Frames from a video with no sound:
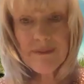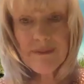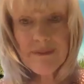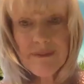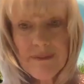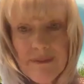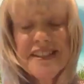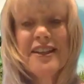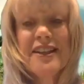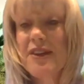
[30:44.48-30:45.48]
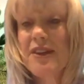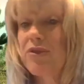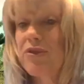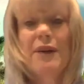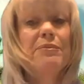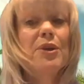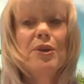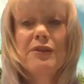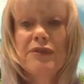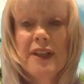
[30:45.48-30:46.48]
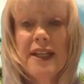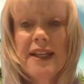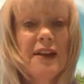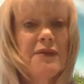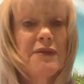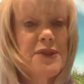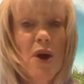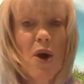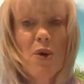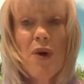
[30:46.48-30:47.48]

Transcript: And is it flowing beautifully? If so,